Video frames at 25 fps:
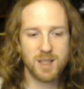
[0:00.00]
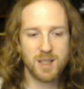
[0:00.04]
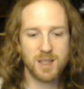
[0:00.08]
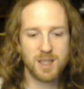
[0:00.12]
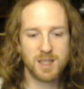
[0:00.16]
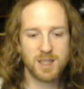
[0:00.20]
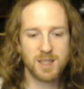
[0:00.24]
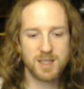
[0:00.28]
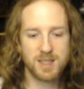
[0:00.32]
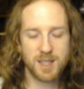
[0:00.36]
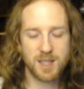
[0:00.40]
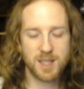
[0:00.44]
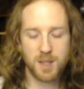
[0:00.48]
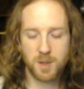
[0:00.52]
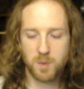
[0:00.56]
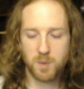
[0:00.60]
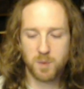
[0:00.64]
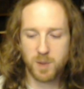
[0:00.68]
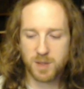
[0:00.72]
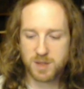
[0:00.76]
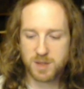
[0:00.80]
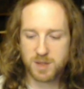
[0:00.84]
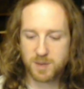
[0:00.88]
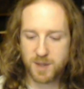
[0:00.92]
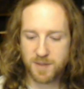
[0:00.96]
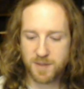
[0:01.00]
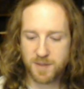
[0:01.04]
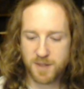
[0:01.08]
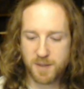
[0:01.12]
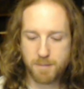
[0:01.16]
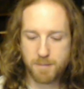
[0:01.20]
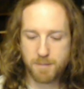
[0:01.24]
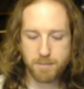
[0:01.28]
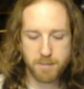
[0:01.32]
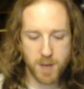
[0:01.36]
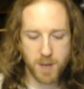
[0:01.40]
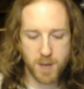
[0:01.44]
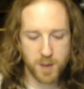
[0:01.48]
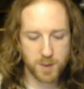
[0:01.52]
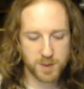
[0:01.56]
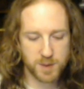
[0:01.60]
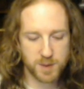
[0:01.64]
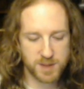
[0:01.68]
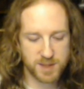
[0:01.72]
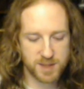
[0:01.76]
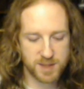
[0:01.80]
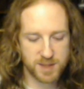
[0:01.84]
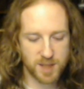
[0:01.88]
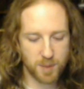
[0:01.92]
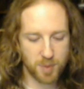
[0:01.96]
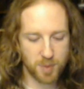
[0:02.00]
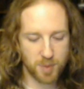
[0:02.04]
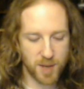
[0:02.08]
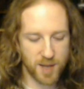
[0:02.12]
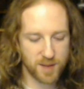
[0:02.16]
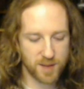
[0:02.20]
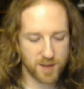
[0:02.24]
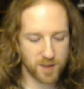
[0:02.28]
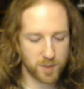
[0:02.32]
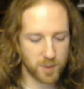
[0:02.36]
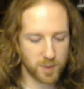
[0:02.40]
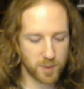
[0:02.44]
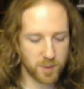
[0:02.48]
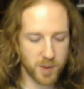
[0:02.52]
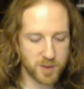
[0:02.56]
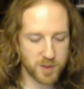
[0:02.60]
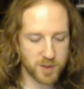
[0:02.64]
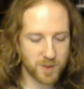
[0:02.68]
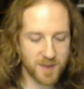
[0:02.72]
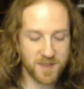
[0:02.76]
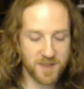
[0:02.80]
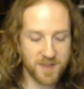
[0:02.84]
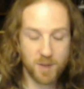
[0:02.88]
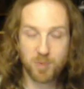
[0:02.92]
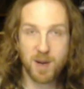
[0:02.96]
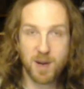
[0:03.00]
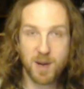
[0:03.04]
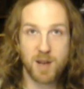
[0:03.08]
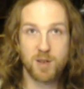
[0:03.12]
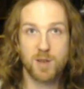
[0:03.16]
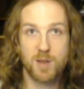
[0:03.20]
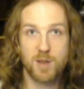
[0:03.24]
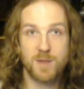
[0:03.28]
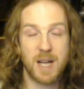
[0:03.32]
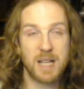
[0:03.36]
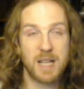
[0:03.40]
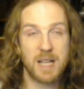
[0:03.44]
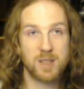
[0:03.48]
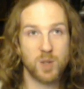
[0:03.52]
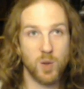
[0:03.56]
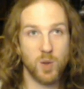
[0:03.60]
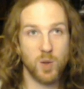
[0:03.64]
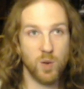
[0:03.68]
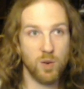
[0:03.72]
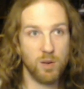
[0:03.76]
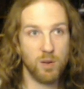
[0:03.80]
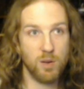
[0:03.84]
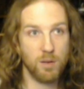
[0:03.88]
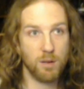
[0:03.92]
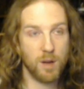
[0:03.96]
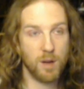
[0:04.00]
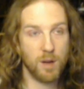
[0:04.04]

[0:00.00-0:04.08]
So what do I feel most proud of? Well, what do I feel proud of at all?